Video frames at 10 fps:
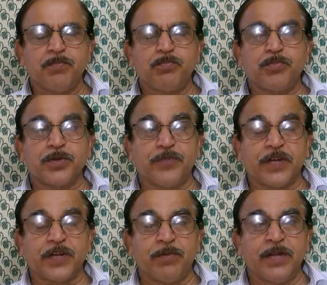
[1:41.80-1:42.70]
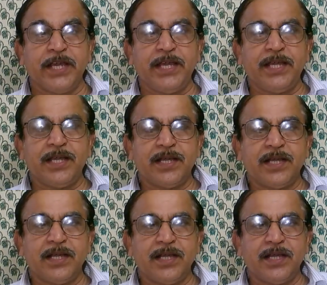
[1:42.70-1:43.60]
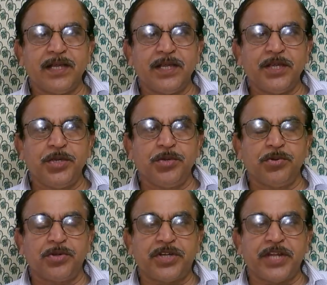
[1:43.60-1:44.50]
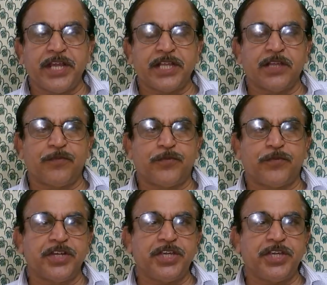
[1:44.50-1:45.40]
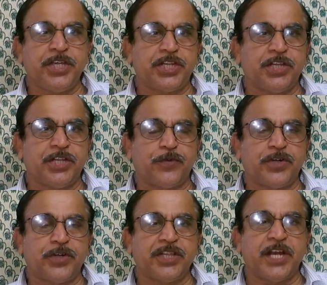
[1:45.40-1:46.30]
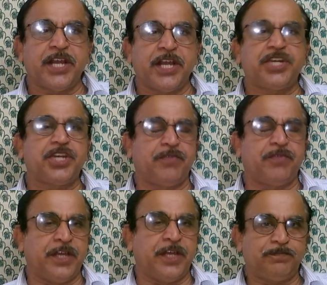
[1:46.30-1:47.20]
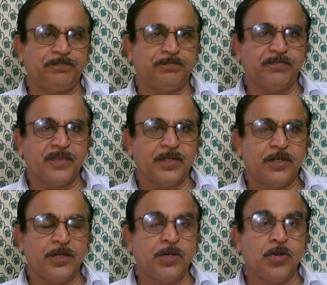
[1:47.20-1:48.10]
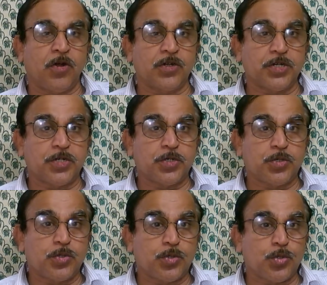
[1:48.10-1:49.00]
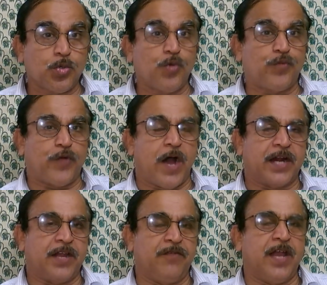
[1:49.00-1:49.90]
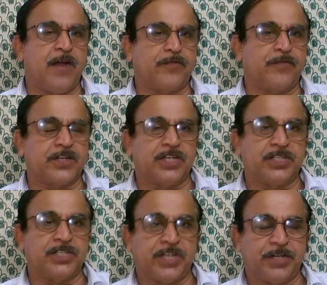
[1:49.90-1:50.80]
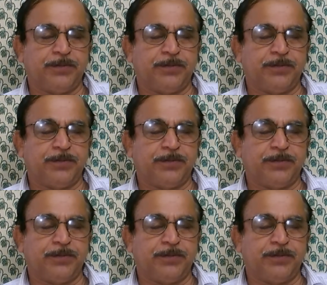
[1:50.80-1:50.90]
Preferably, you take the food, eat the food in the late evening, not too far away after sunset.